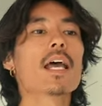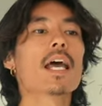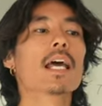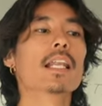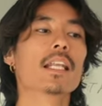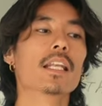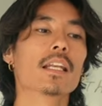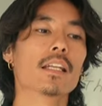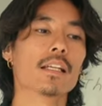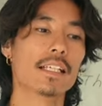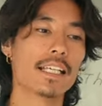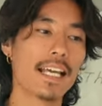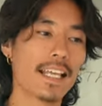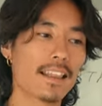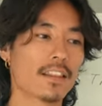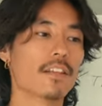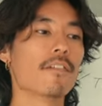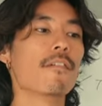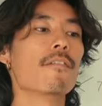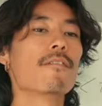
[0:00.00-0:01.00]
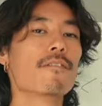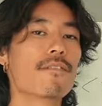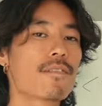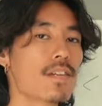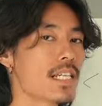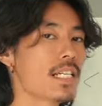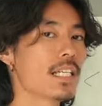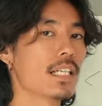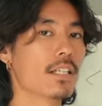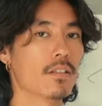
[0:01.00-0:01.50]
and then get the
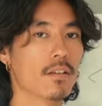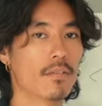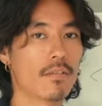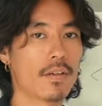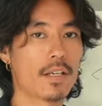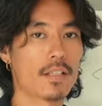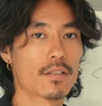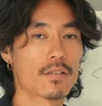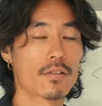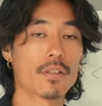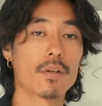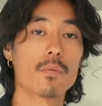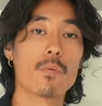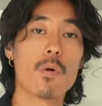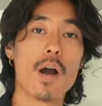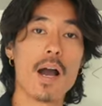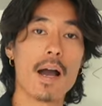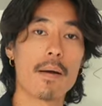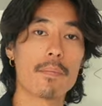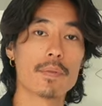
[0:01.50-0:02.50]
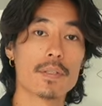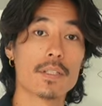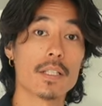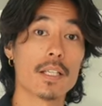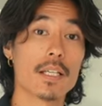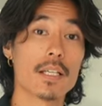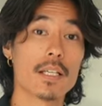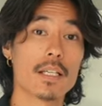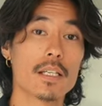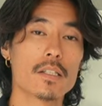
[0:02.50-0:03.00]
feeling of it, so that what happens
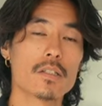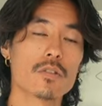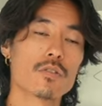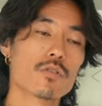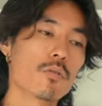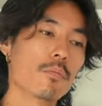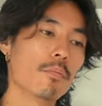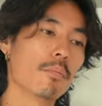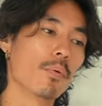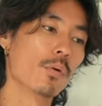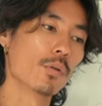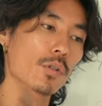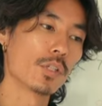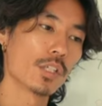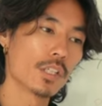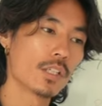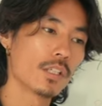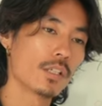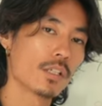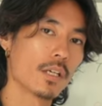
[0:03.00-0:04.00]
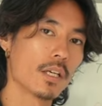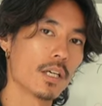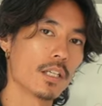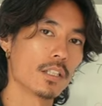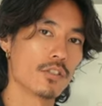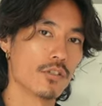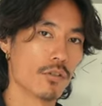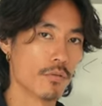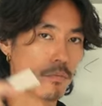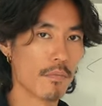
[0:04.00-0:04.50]
is your body
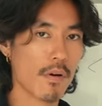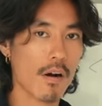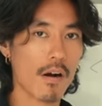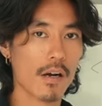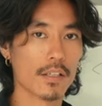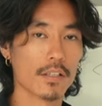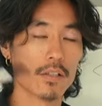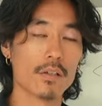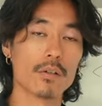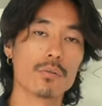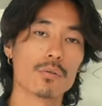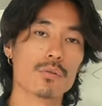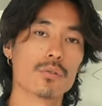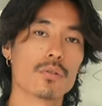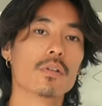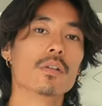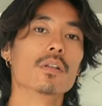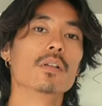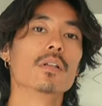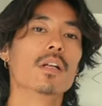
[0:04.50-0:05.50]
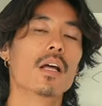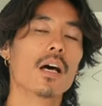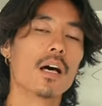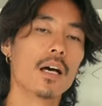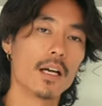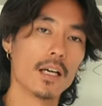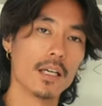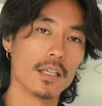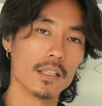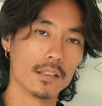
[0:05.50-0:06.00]
and your mind also
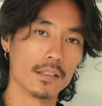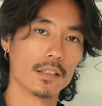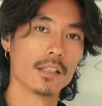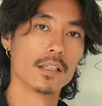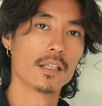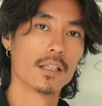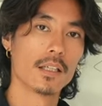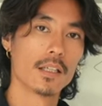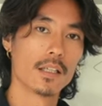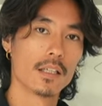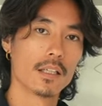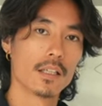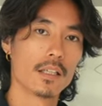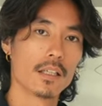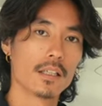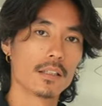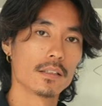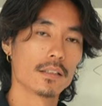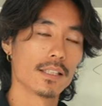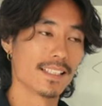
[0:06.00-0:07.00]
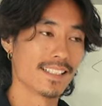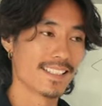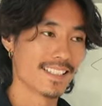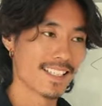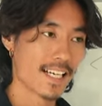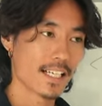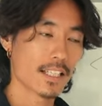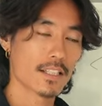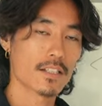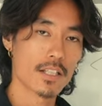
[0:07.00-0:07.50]
learn the
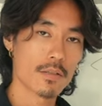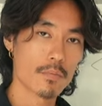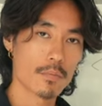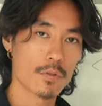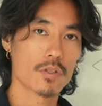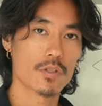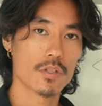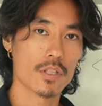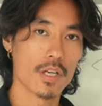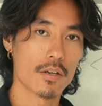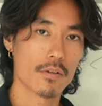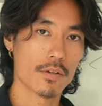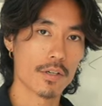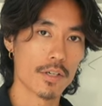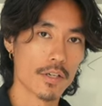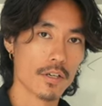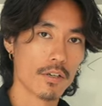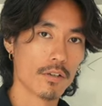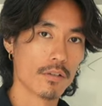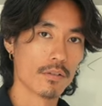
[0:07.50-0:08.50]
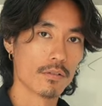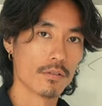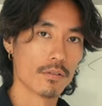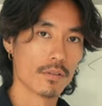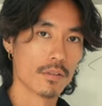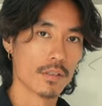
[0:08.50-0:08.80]
exact same scenario